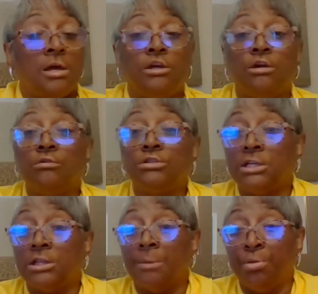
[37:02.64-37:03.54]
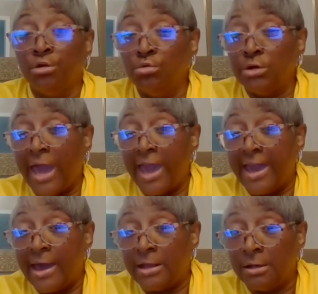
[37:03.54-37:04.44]
using the blue
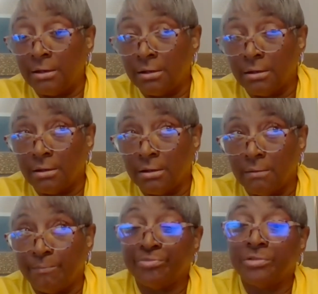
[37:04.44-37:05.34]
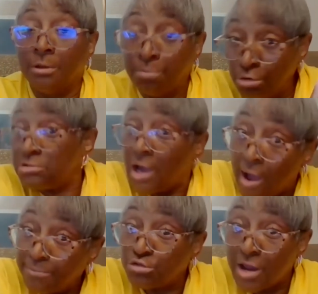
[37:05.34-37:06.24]
can, the blue
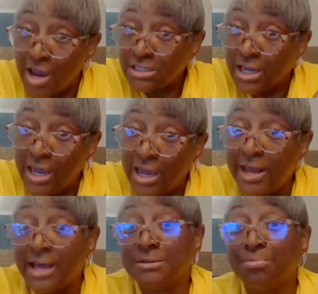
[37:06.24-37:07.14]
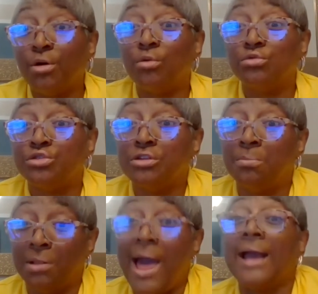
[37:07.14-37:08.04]
top trash can, as opposed to the
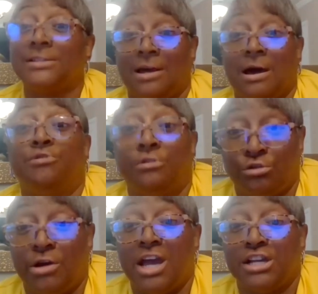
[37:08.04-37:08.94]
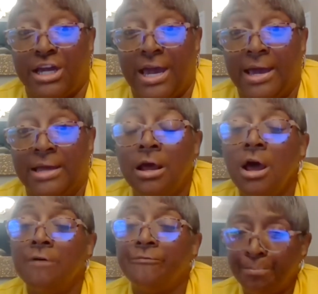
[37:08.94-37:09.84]
black top trash can
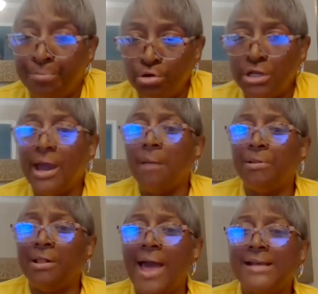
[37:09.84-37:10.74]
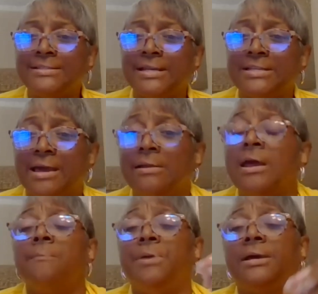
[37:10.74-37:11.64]
for putting our plastics in,
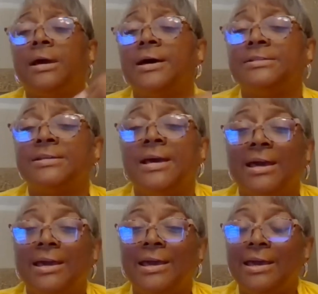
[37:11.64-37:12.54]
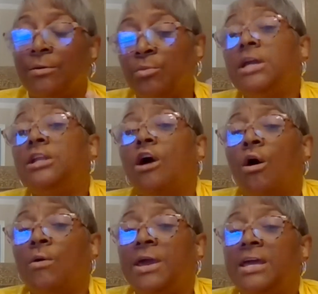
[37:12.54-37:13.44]
because we
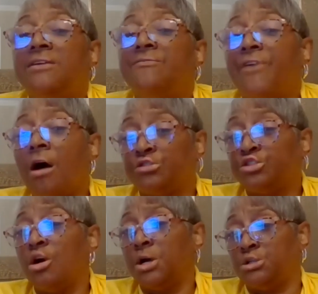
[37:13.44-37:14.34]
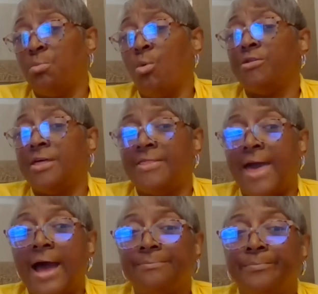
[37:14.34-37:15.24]
know it involves so much more than
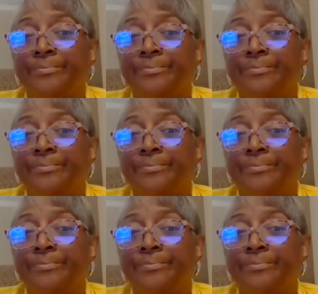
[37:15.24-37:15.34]
that.